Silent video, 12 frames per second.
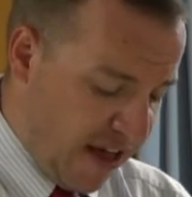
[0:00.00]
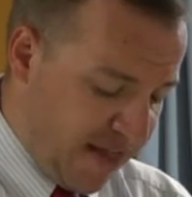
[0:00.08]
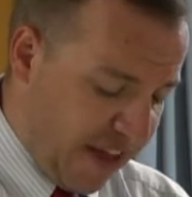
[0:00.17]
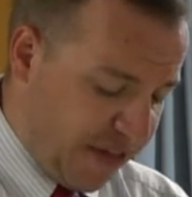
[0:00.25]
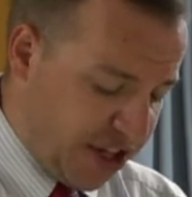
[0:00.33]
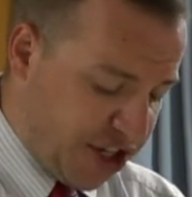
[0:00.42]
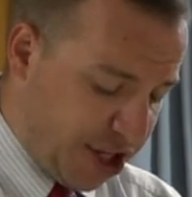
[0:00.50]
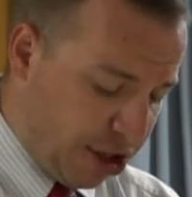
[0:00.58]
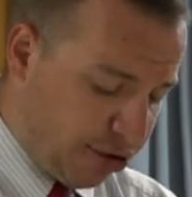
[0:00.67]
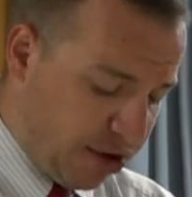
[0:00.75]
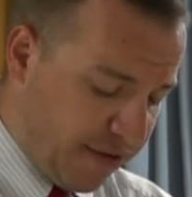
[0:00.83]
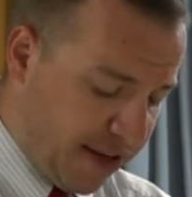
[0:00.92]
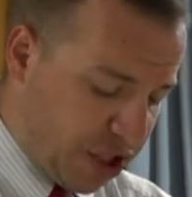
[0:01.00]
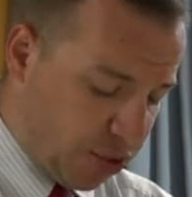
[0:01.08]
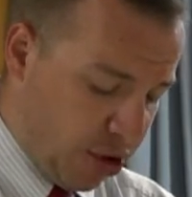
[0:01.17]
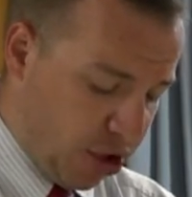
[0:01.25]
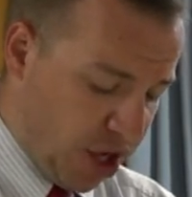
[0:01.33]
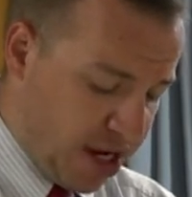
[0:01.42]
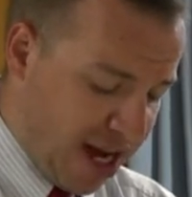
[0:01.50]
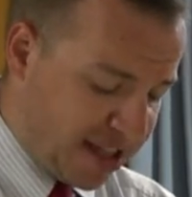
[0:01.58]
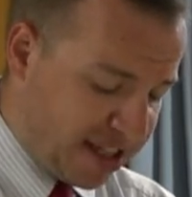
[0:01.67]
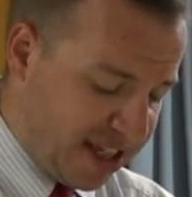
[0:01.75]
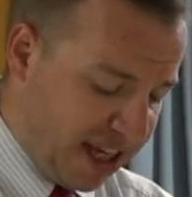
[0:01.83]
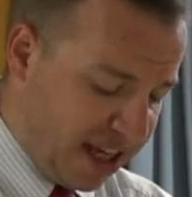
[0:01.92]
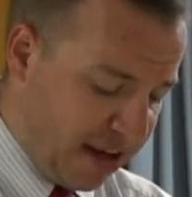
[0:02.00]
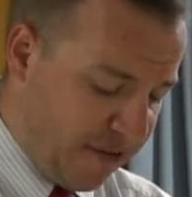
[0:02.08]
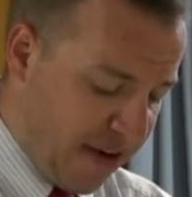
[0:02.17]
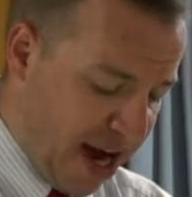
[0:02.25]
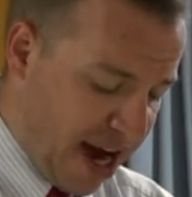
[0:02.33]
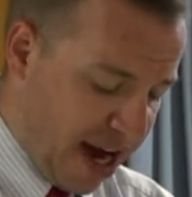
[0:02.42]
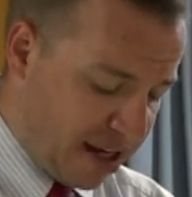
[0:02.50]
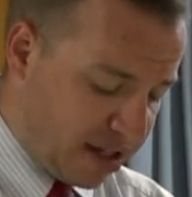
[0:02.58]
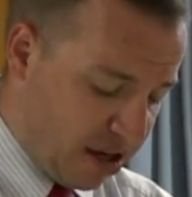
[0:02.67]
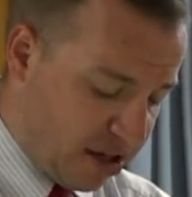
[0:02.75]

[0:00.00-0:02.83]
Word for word: that the children of Israel could not steadily fast,